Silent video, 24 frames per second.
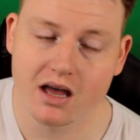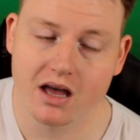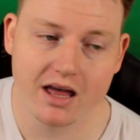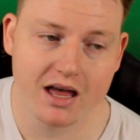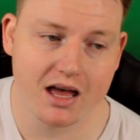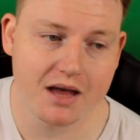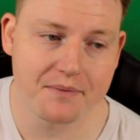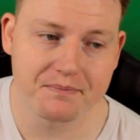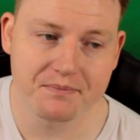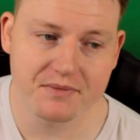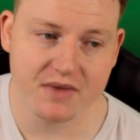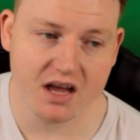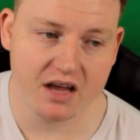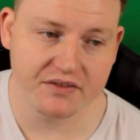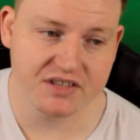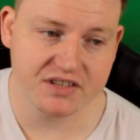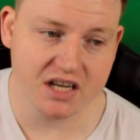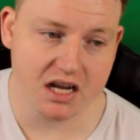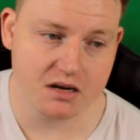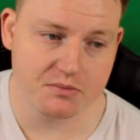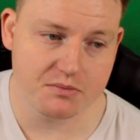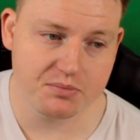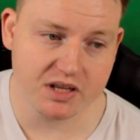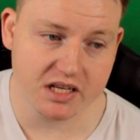Um, I've
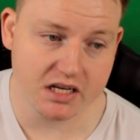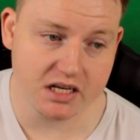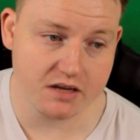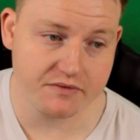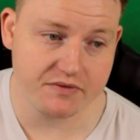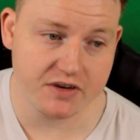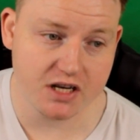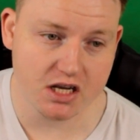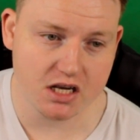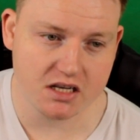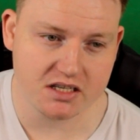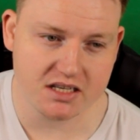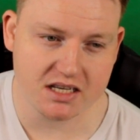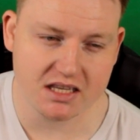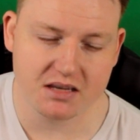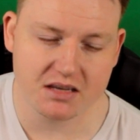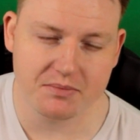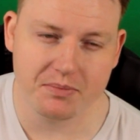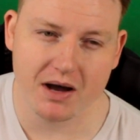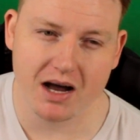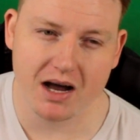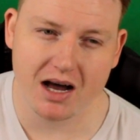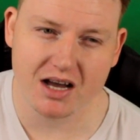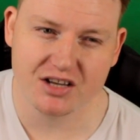done plenty of videos in the
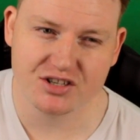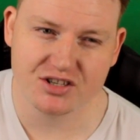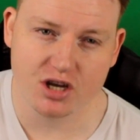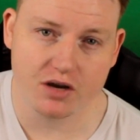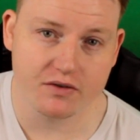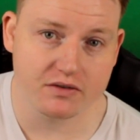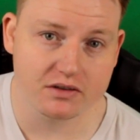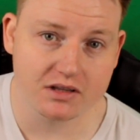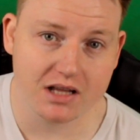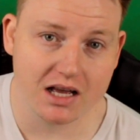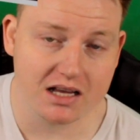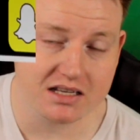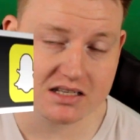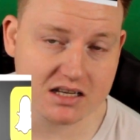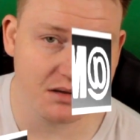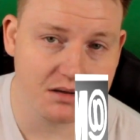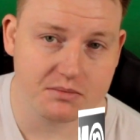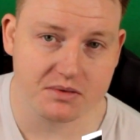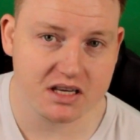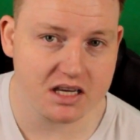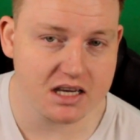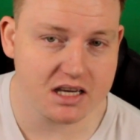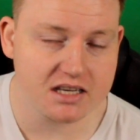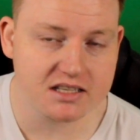past over the last
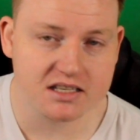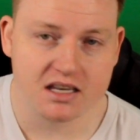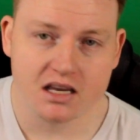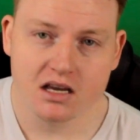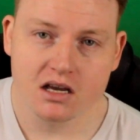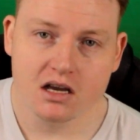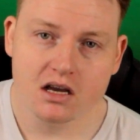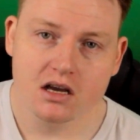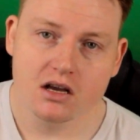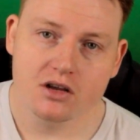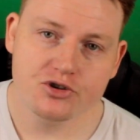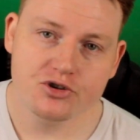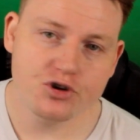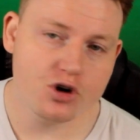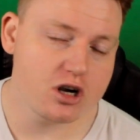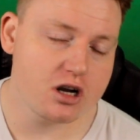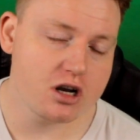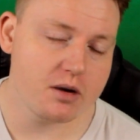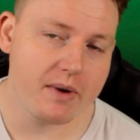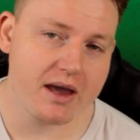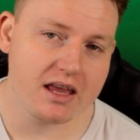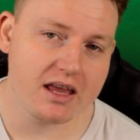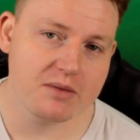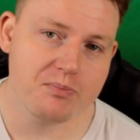couple of years
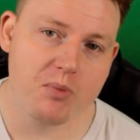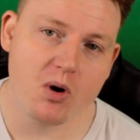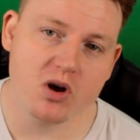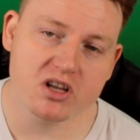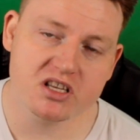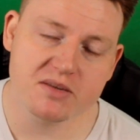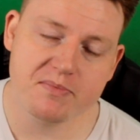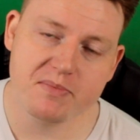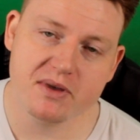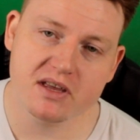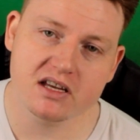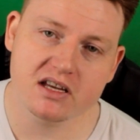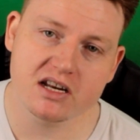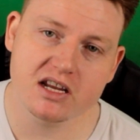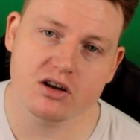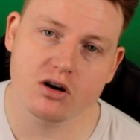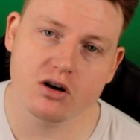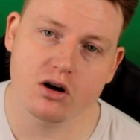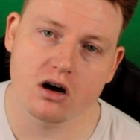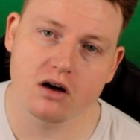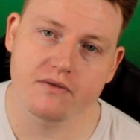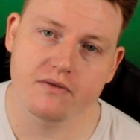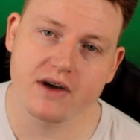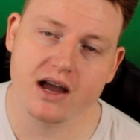talking about the possibility
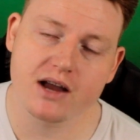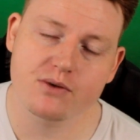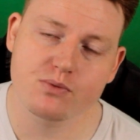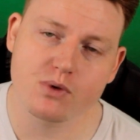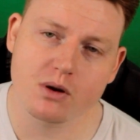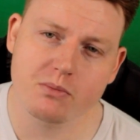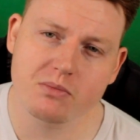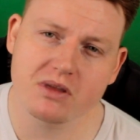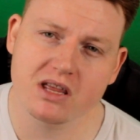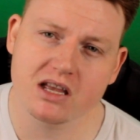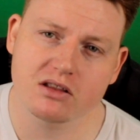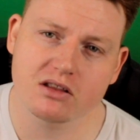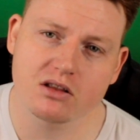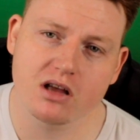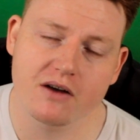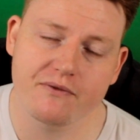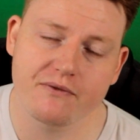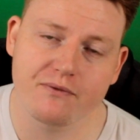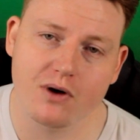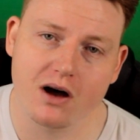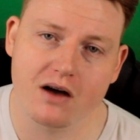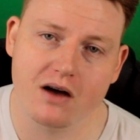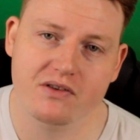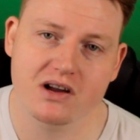of a Rugby League
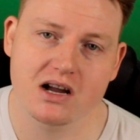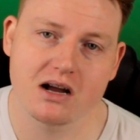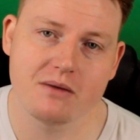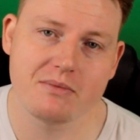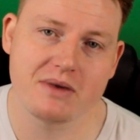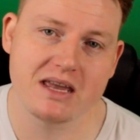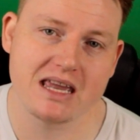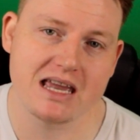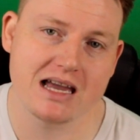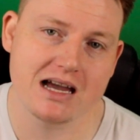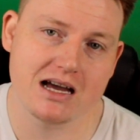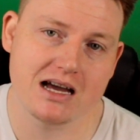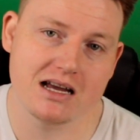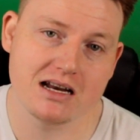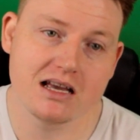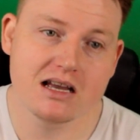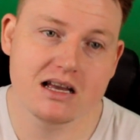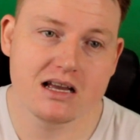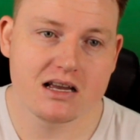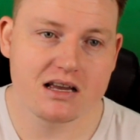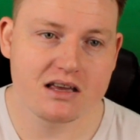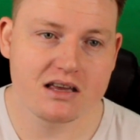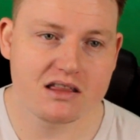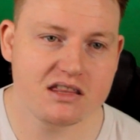Live 5 coming out
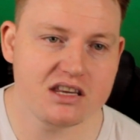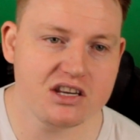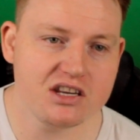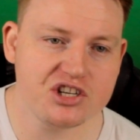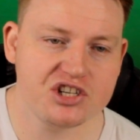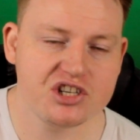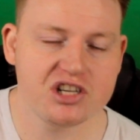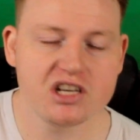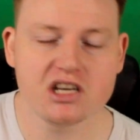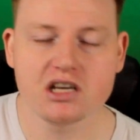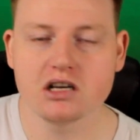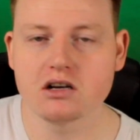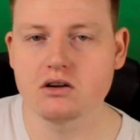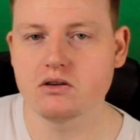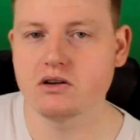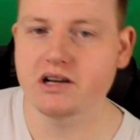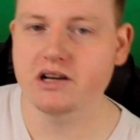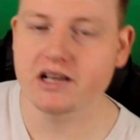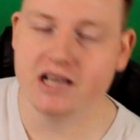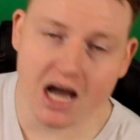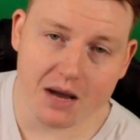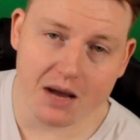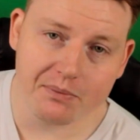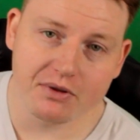this year in
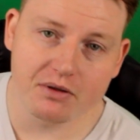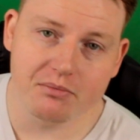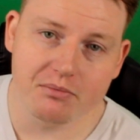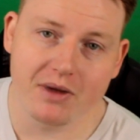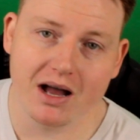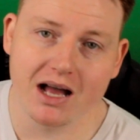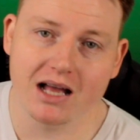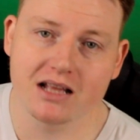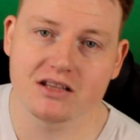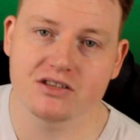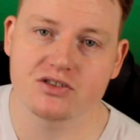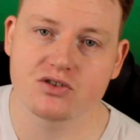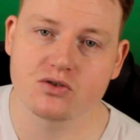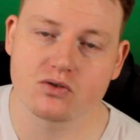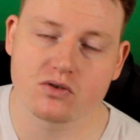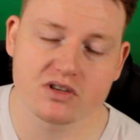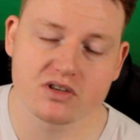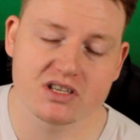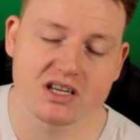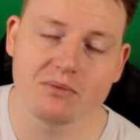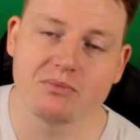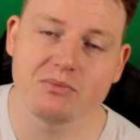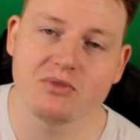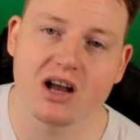a couple of months or,
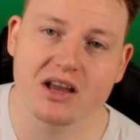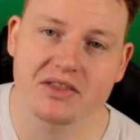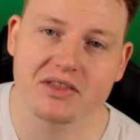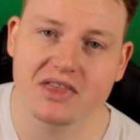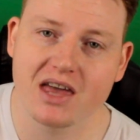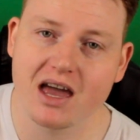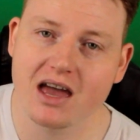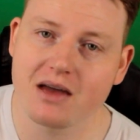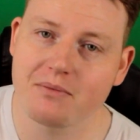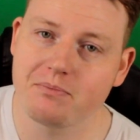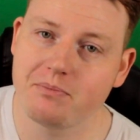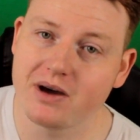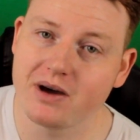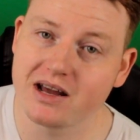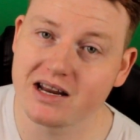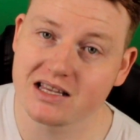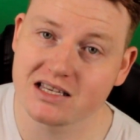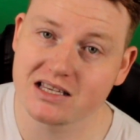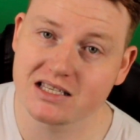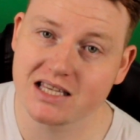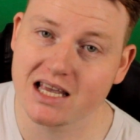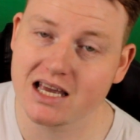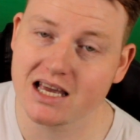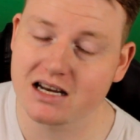something like that. But
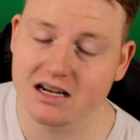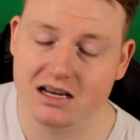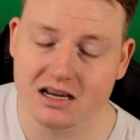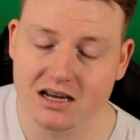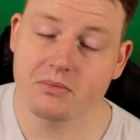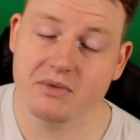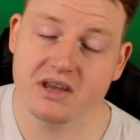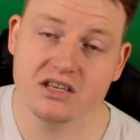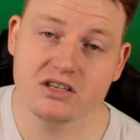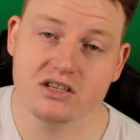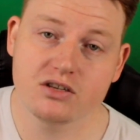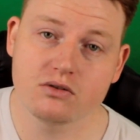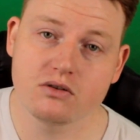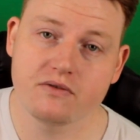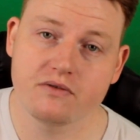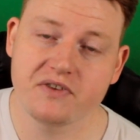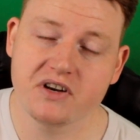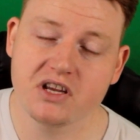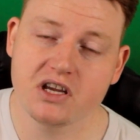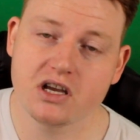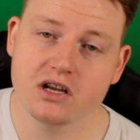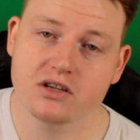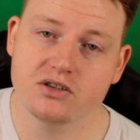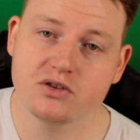instead, I'm here to do a
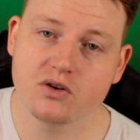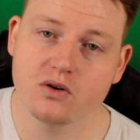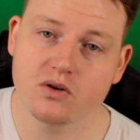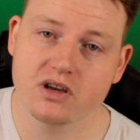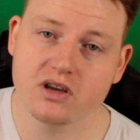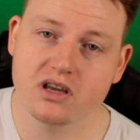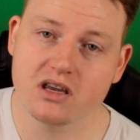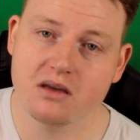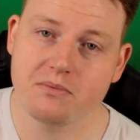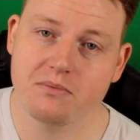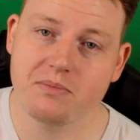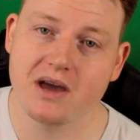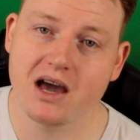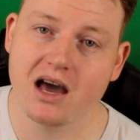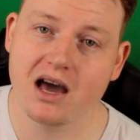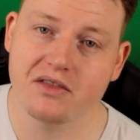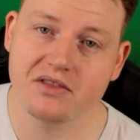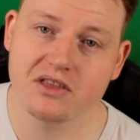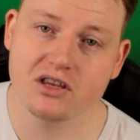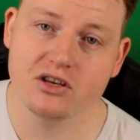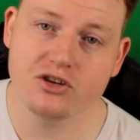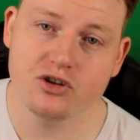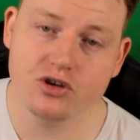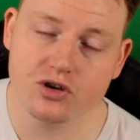video talking
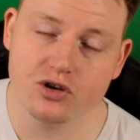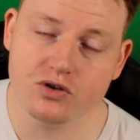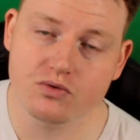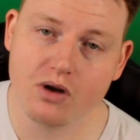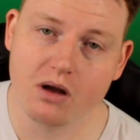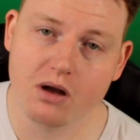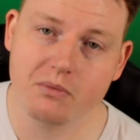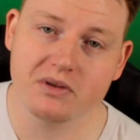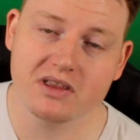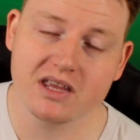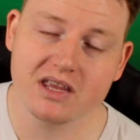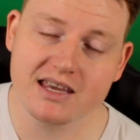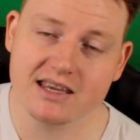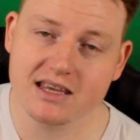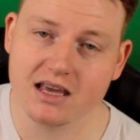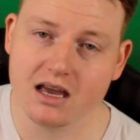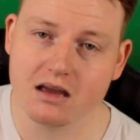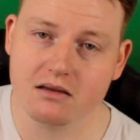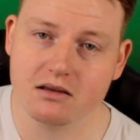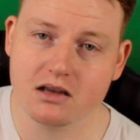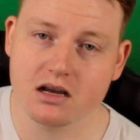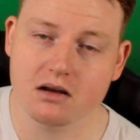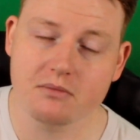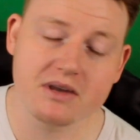about the new Rugby League
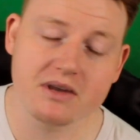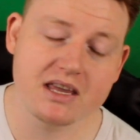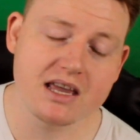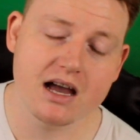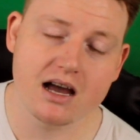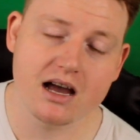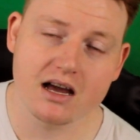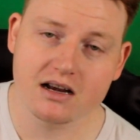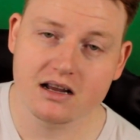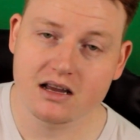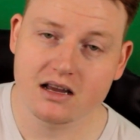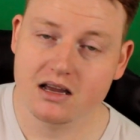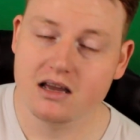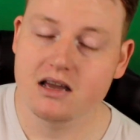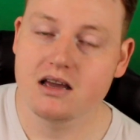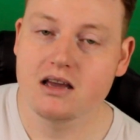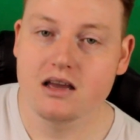game coming out